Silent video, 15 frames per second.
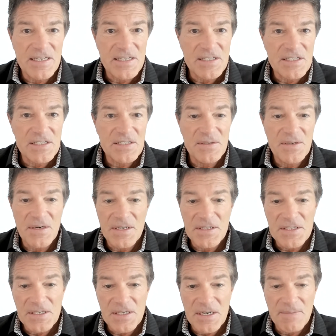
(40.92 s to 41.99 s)
as
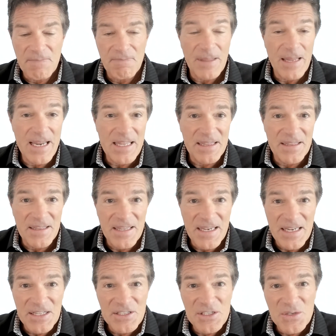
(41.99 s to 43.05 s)
latent
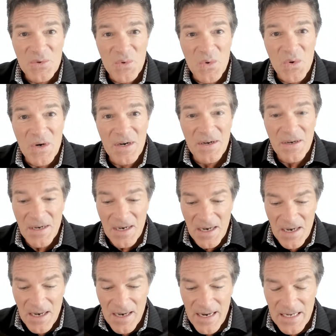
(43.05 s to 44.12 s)
needs or
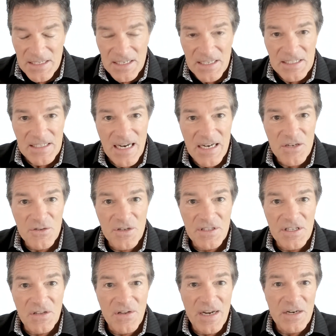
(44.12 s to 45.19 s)
as exciters and
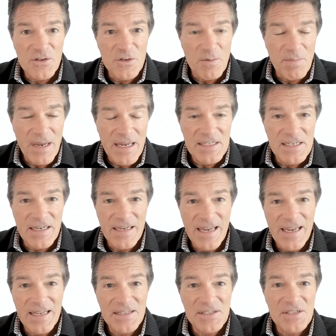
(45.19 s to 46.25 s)
delighters or pains and
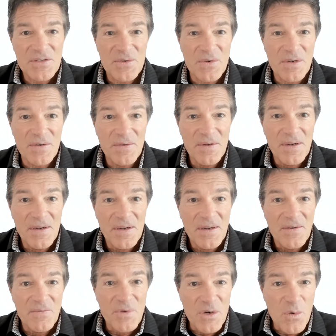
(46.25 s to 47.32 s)
gains or
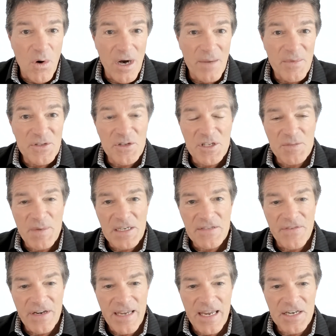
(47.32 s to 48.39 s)
requirements or
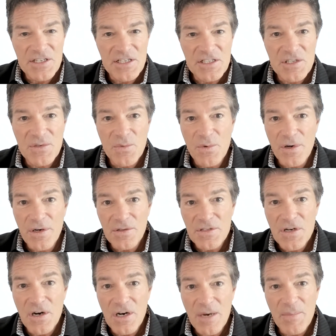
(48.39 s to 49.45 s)
specifications. We're going to
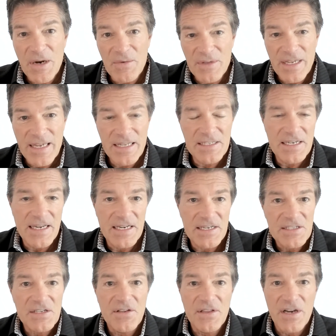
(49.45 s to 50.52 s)
talk about needs
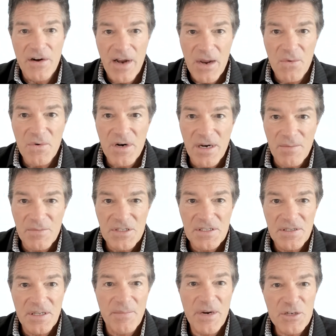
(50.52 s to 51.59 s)
as their outcomes,
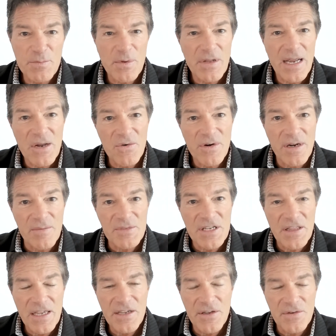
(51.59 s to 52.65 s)
the measurable outcomes
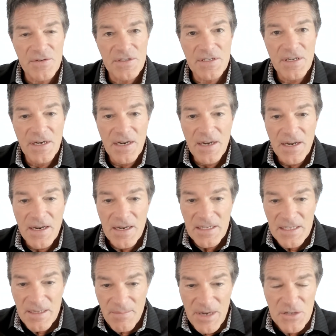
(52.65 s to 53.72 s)
that they use
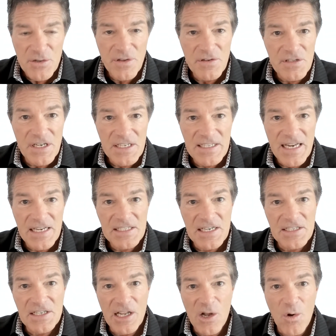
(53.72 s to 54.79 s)
to measure their success
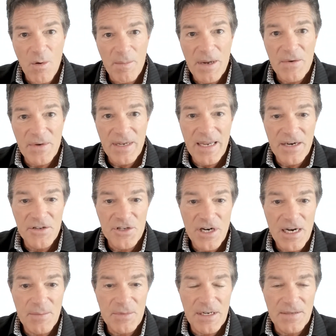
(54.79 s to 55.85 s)
as they go about and get a
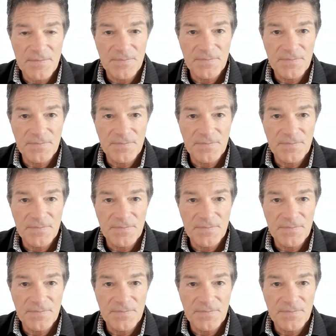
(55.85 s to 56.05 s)
job done.